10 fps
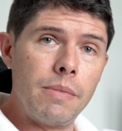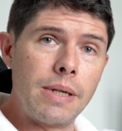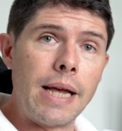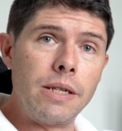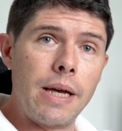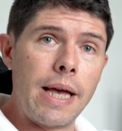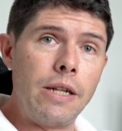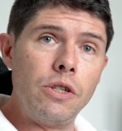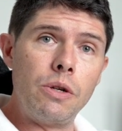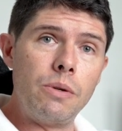data
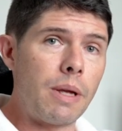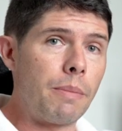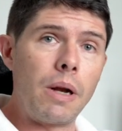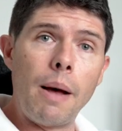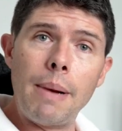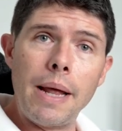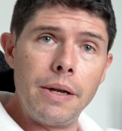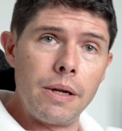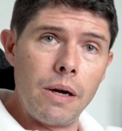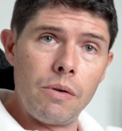into something like
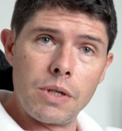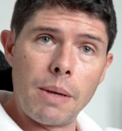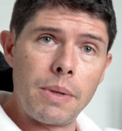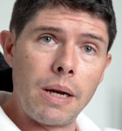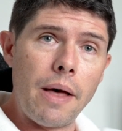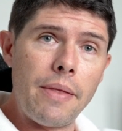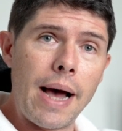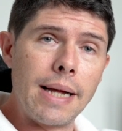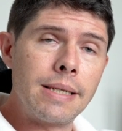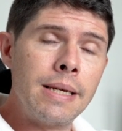Blender or something like
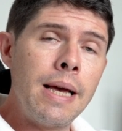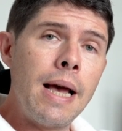that,